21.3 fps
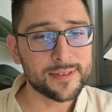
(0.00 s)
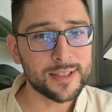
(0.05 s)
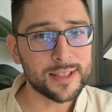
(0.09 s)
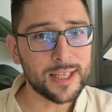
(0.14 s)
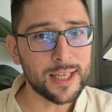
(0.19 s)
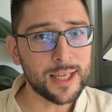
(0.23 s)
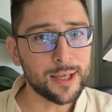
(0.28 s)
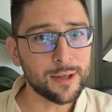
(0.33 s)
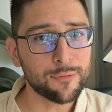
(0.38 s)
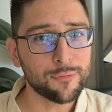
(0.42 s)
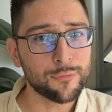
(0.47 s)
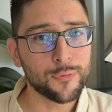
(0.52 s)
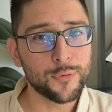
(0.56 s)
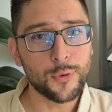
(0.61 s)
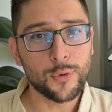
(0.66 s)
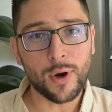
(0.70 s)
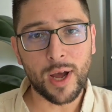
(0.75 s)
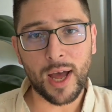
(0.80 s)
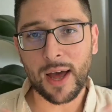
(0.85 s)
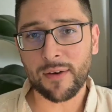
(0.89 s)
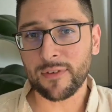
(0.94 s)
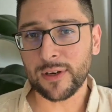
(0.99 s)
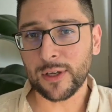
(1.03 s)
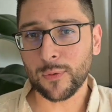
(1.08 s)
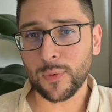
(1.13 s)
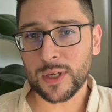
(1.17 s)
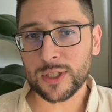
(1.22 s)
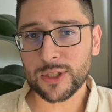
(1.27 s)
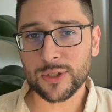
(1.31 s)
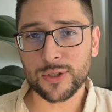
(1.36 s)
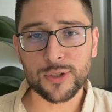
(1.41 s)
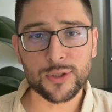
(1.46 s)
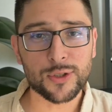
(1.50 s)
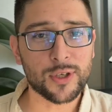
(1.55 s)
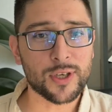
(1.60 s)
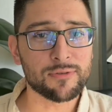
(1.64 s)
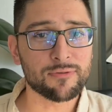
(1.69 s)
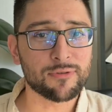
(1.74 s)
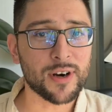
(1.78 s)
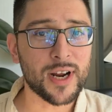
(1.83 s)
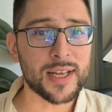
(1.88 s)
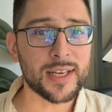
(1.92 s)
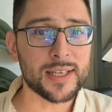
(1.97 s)
If you have any questions, you
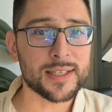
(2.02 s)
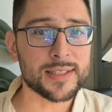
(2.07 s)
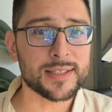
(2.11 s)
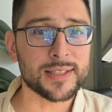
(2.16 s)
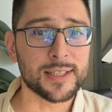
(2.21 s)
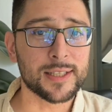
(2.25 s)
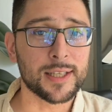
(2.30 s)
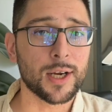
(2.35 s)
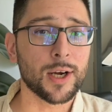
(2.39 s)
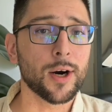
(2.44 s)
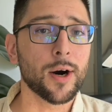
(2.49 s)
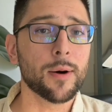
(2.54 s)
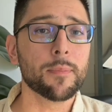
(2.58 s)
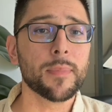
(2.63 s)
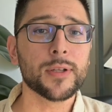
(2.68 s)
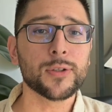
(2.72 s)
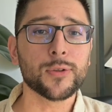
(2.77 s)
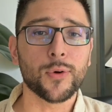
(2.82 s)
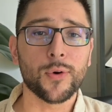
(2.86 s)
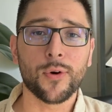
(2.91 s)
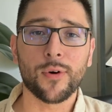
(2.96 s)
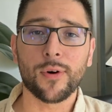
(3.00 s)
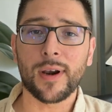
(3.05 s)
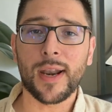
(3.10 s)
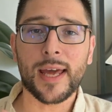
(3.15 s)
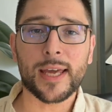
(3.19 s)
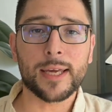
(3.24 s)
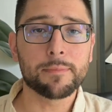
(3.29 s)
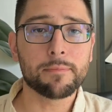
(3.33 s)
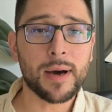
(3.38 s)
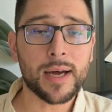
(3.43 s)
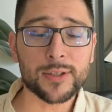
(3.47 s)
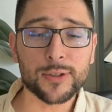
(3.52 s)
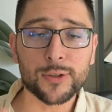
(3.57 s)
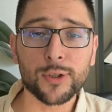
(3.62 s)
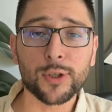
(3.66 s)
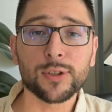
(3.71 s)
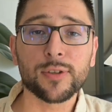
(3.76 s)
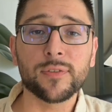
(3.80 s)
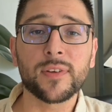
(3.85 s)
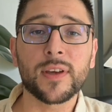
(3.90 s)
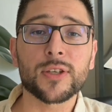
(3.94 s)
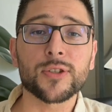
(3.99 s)
can write us in the comment or like button,
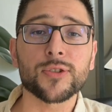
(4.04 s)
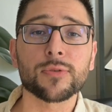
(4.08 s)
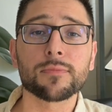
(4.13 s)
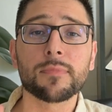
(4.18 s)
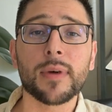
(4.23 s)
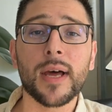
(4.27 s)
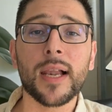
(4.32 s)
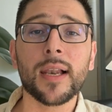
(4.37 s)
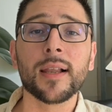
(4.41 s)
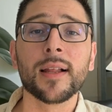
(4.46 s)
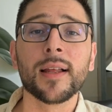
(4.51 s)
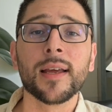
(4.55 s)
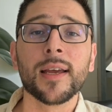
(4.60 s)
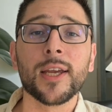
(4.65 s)
notification bell,